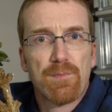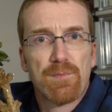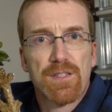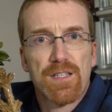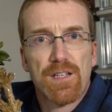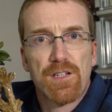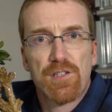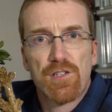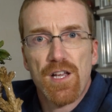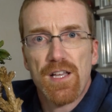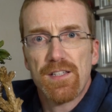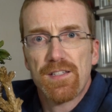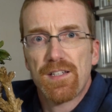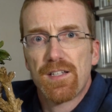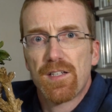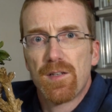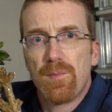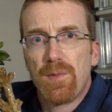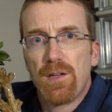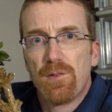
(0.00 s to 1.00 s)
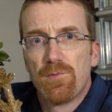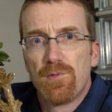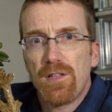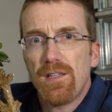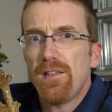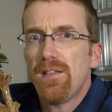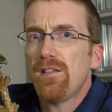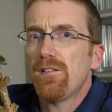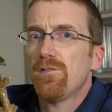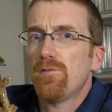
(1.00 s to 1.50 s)
I'm suggesting to be
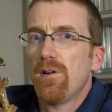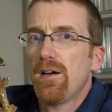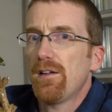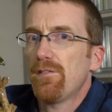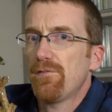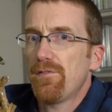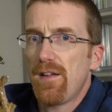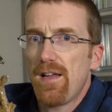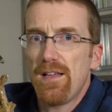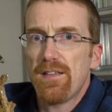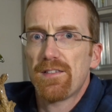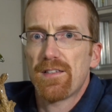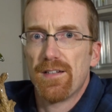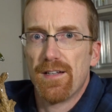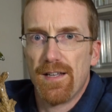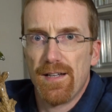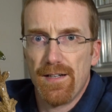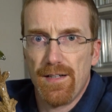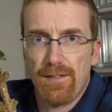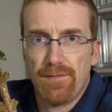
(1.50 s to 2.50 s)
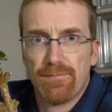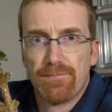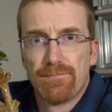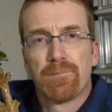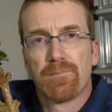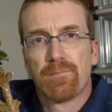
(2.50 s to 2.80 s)
really quite fascinating.